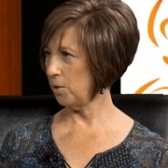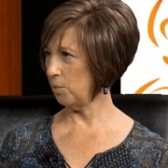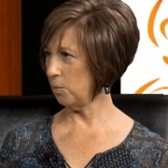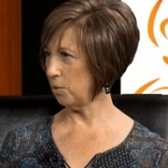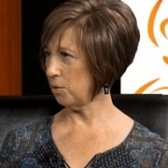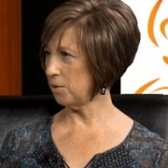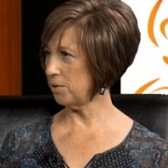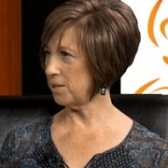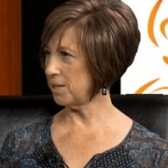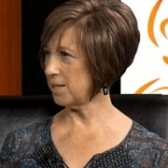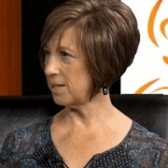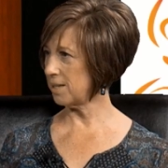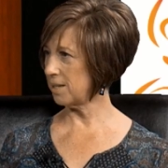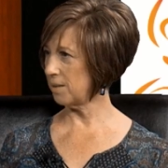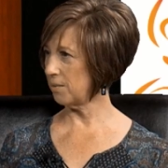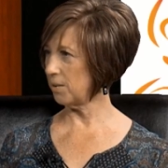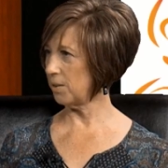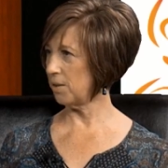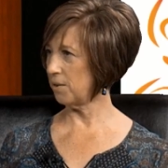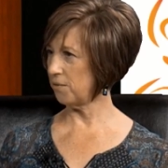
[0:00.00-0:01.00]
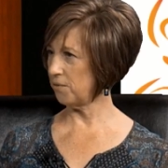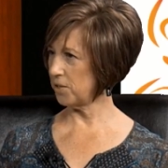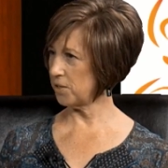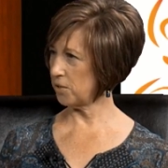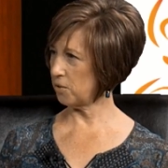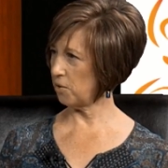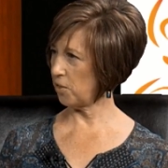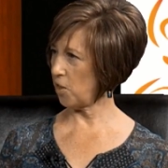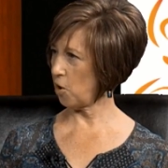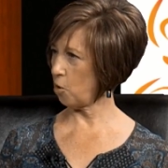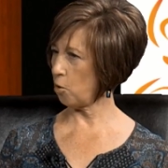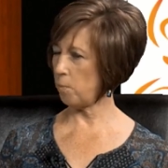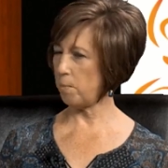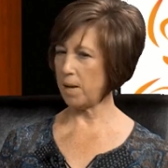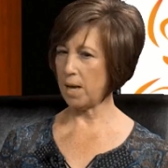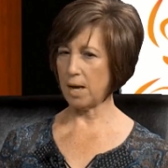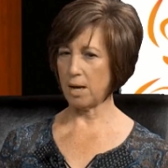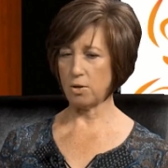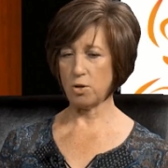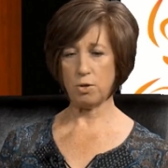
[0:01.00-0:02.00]
Whereas with the physical
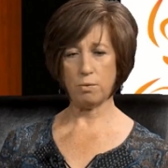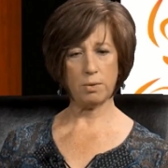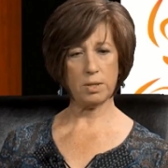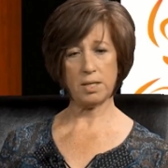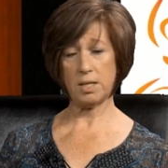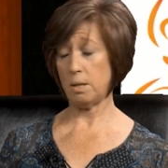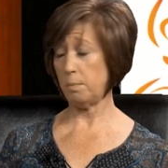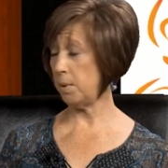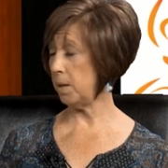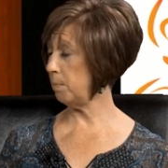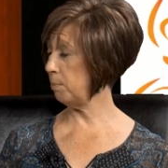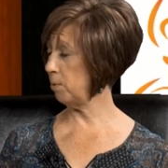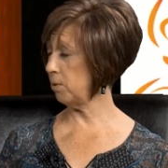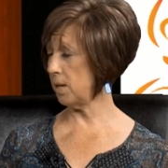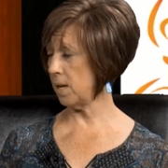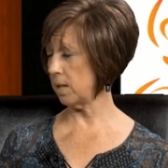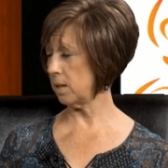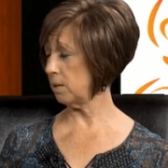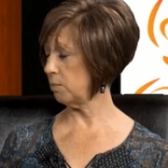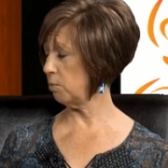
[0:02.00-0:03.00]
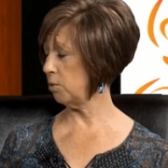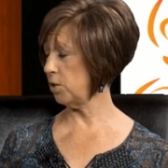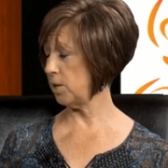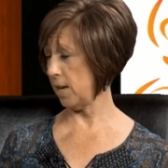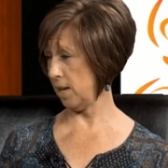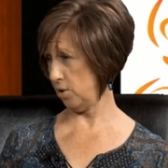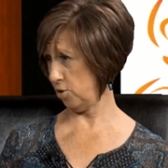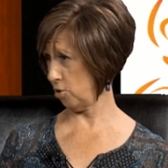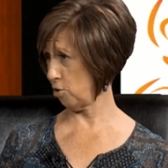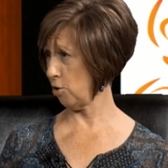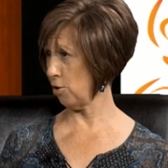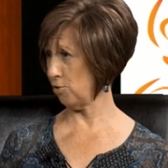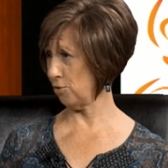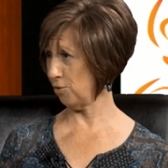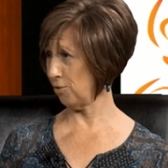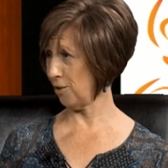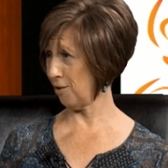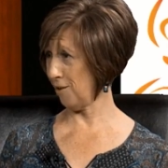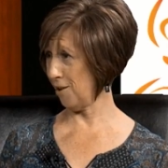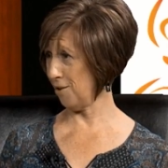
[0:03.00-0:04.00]
therapy end, you would see people, yes, would take charge
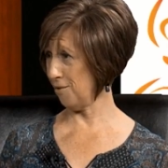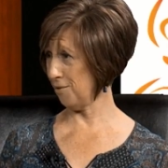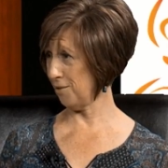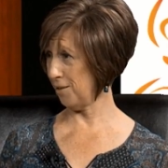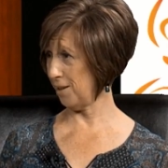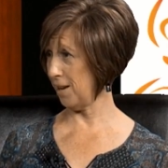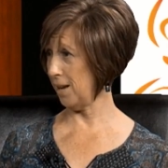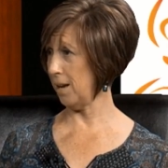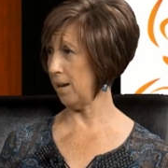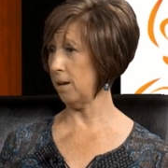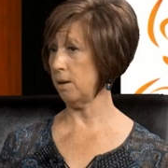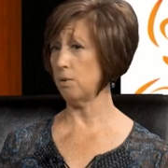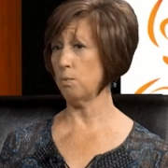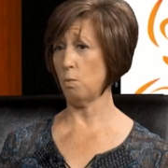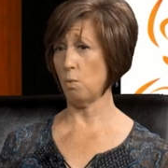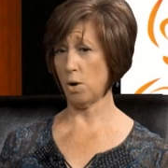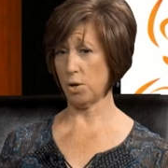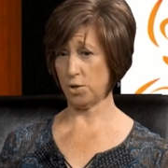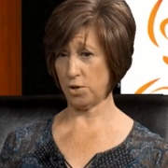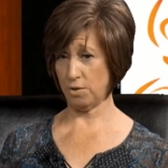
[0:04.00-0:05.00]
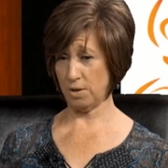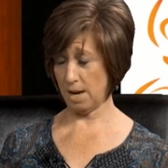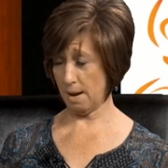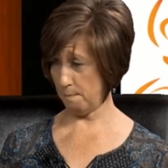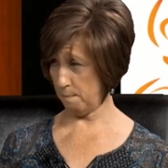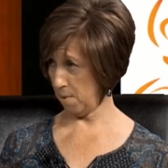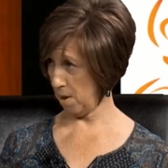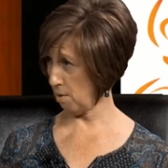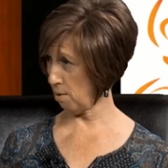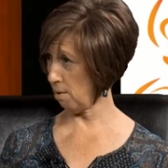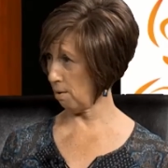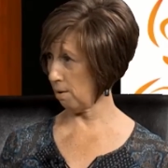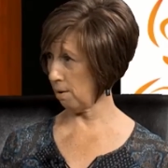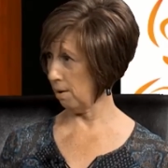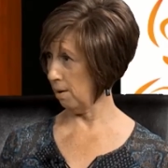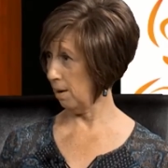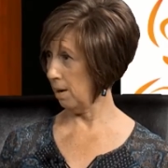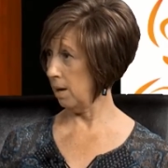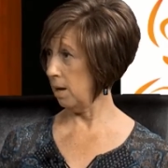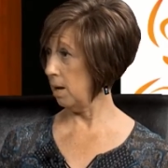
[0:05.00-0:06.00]
of their health and want to get
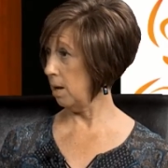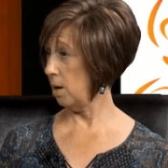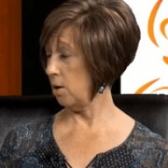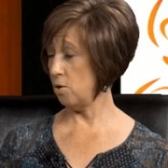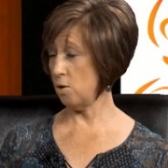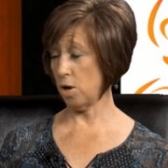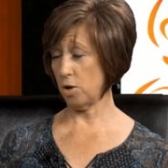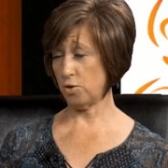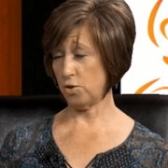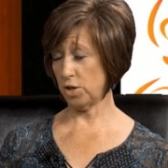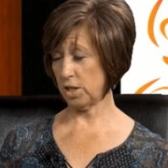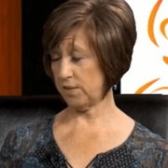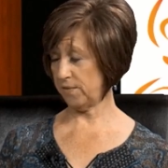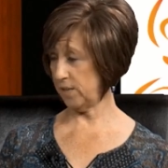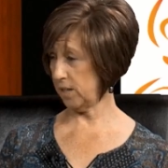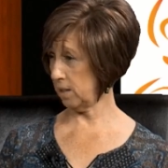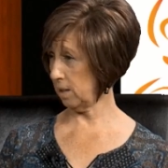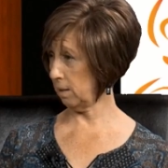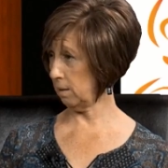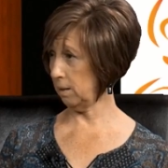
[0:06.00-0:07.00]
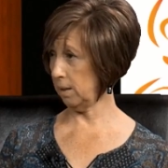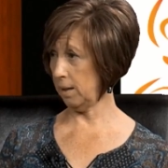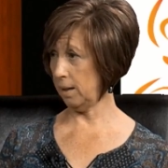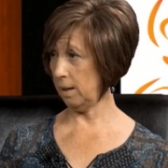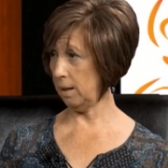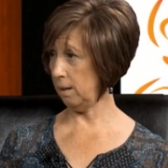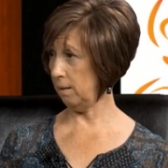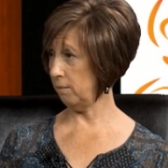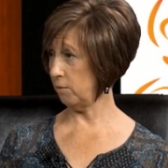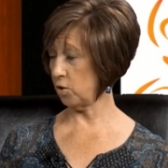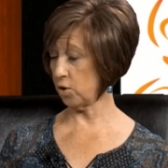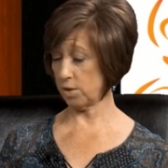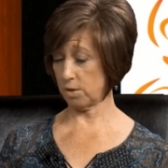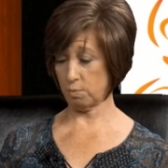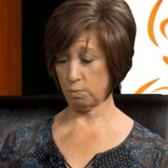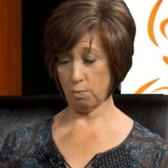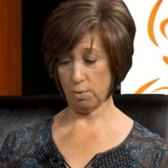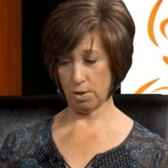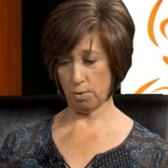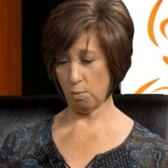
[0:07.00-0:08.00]
better, not just physically,
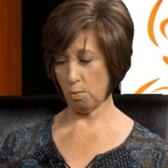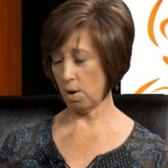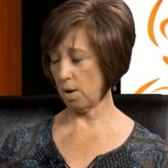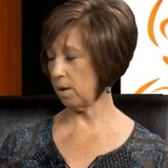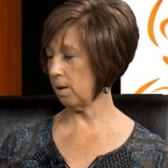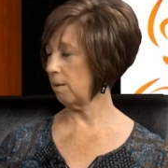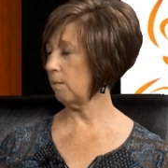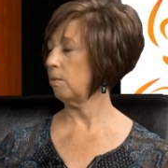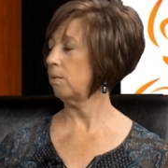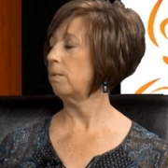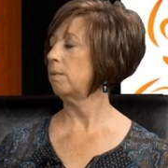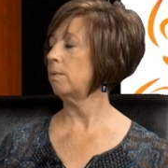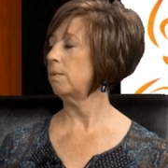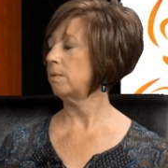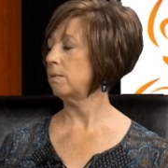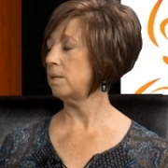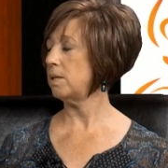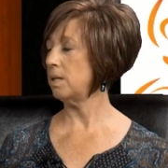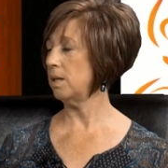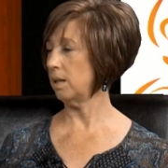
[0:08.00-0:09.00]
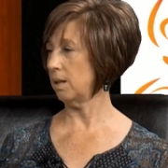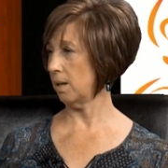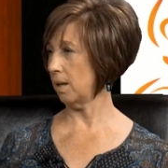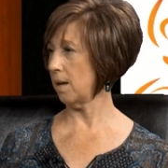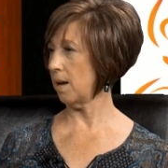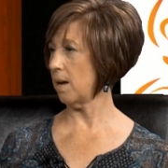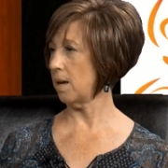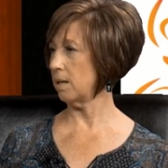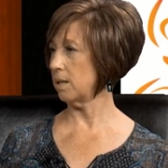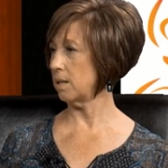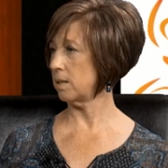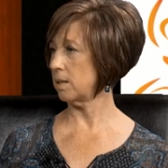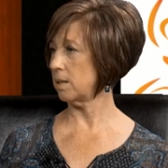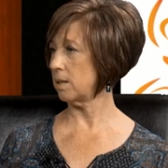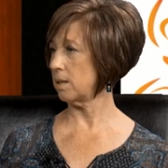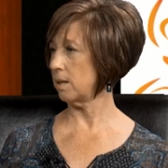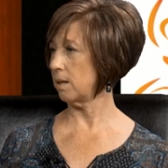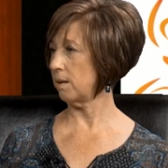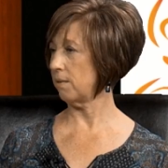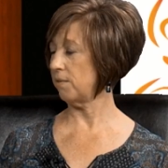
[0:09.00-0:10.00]
just with what dealing
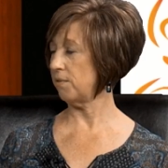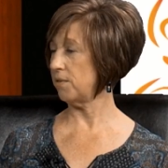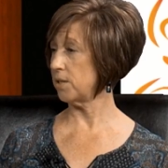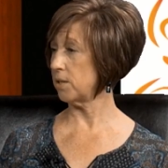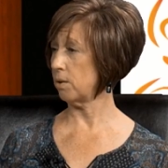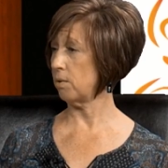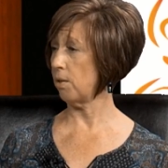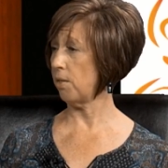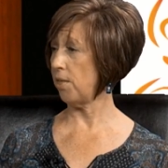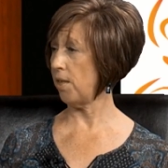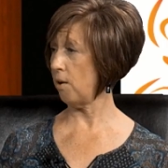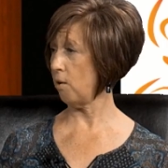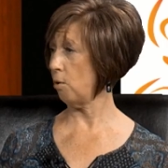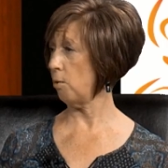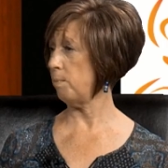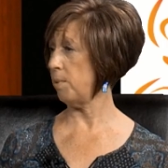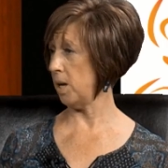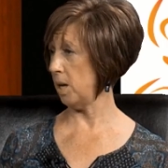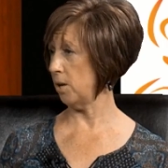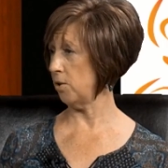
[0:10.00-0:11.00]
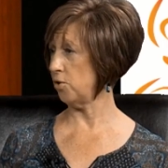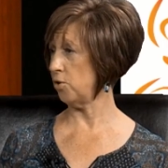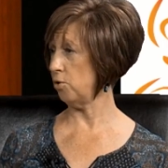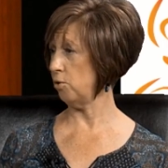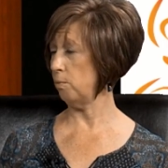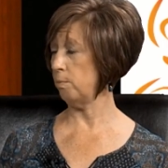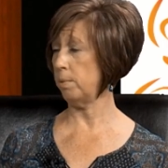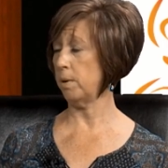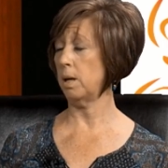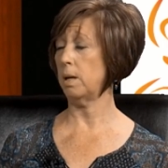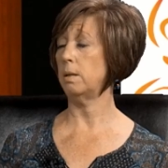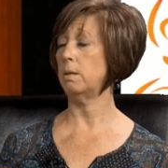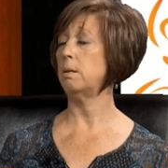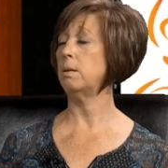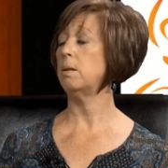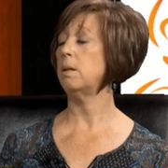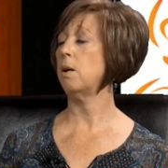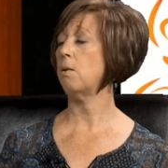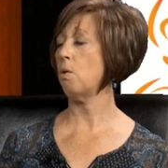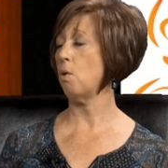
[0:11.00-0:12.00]
as a physical therapy issue, but
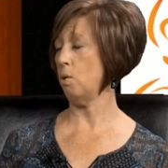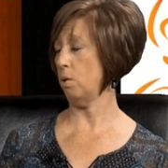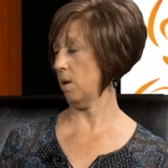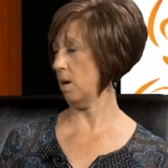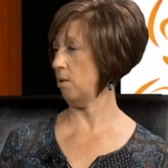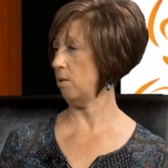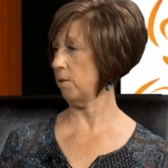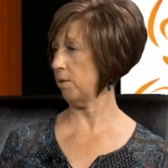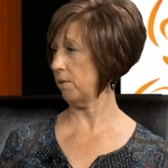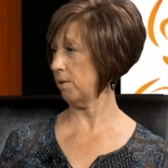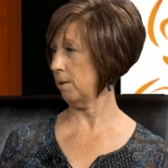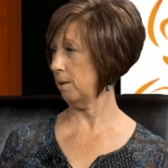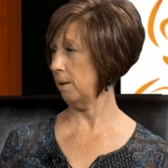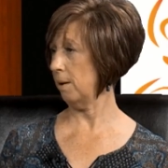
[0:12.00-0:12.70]
their whole health.